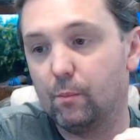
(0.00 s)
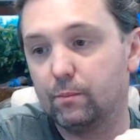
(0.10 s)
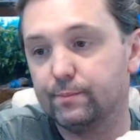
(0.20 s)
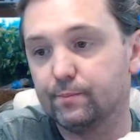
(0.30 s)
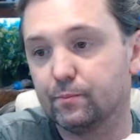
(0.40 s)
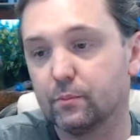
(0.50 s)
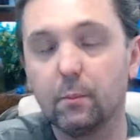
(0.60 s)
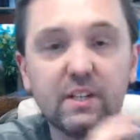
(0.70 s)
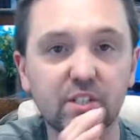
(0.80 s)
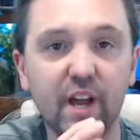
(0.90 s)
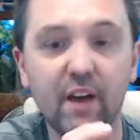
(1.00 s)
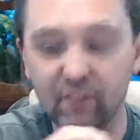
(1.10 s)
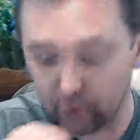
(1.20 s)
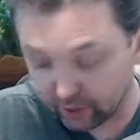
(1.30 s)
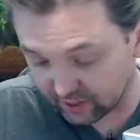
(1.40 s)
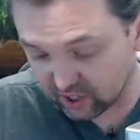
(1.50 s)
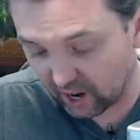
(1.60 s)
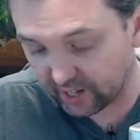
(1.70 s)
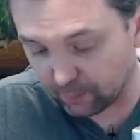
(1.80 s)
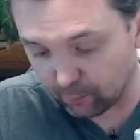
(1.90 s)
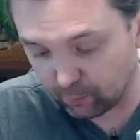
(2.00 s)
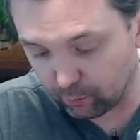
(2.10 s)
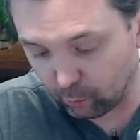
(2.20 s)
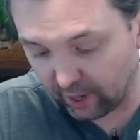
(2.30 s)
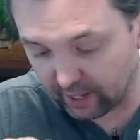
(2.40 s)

Makes it heavy duty. This item weighs